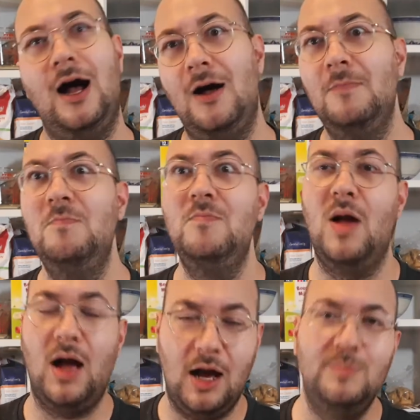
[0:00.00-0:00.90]

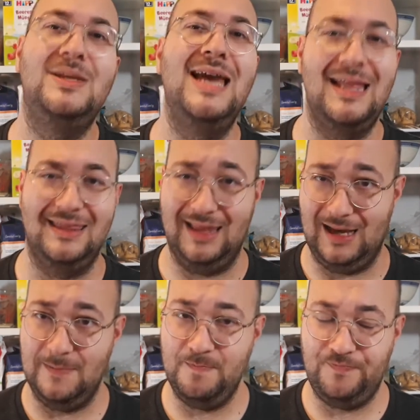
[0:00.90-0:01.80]
I'm getting
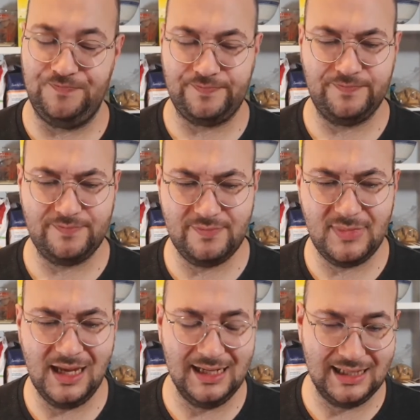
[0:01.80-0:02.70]
there.
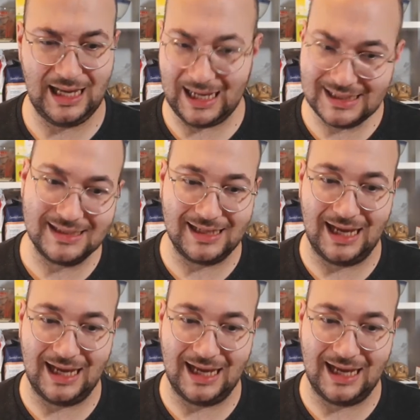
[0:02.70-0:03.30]
That isn't